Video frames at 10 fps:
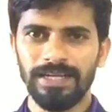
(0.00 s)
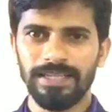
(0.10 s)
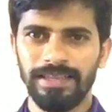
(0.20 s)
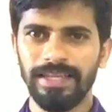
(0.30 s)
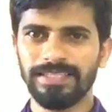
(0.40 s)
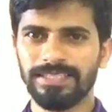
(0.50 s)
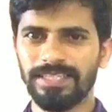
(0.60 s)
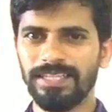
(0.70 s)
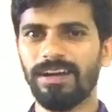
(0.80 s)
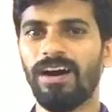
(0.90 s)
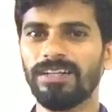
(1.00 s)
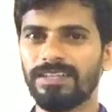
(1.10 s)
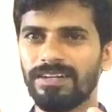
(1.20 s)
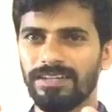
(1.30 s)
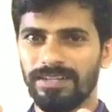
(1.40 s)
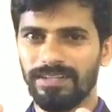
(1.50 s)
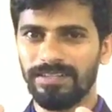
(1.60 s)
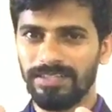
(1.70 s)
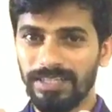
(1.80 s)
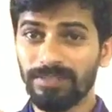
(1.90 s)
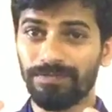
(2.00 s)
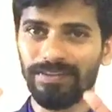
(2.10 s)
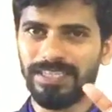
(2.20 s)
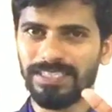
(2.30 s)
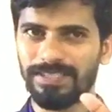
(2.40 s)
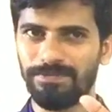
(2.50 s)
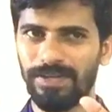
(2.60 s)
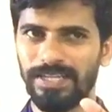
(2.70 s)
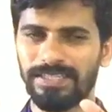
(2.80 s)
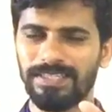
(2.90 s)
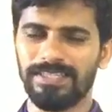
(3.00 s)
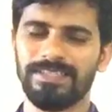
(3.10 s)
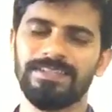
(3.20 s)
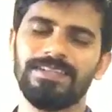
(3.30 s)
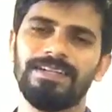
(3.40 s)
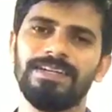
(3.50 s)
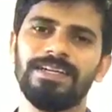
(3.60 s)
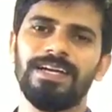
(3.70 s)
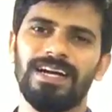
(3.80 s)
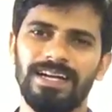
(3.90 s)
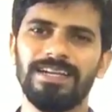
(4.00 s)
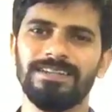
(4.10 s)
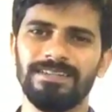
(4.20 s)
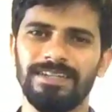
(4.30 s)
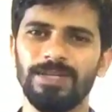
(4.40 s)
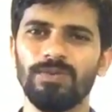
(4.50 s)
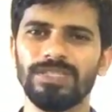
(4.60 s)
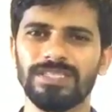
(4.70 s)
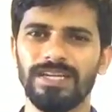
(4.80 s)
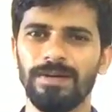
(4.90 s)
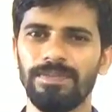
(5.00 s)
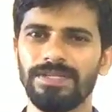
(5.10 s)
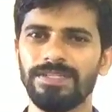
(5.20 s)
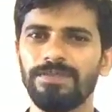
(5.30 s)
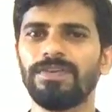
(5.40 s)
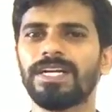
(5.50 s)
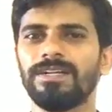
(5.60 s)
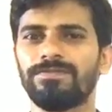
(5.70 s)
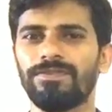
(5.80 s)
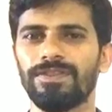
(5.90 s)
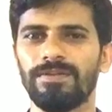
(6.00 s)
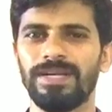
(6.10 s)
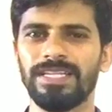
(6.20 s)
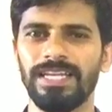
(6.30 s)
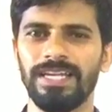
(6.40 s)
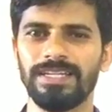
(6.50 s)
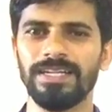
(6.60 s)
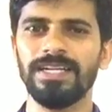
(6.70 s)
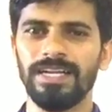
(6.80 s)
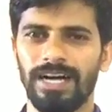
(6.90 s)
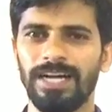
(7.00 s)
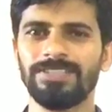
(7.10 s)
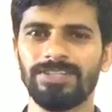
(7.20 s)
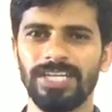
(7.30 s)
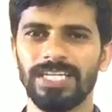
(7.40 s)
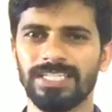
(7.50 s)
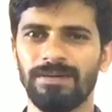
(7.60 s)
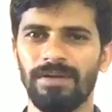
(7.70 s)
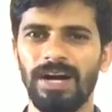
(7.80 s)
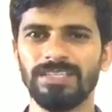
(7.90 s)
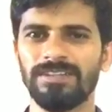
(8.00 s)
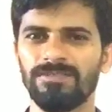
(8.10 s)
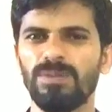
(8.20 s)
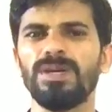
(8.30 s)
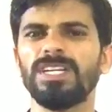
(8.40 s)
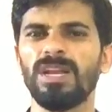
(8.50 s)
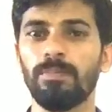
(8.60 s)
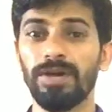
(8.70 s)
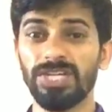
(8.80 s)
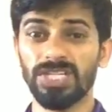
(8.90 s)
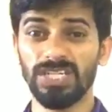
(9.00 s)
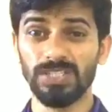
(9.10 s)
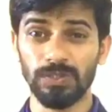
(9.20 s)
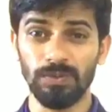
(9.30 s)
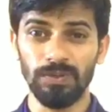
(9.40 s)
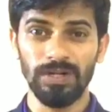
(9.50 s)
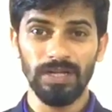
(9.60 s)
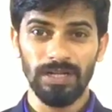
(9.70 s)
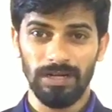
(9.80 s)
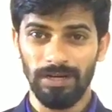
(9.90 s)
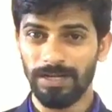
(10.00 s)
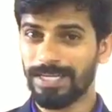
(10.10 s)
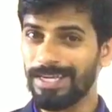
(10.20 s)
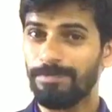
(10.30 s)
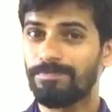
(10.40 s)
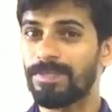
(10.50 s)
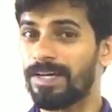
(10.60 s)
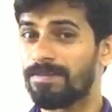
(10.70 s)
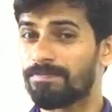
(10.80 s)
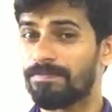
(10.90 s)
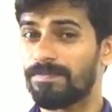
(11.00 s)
they see his friend's face, and it was a bit difficult for them, and they undertake some other remedial measures to keep their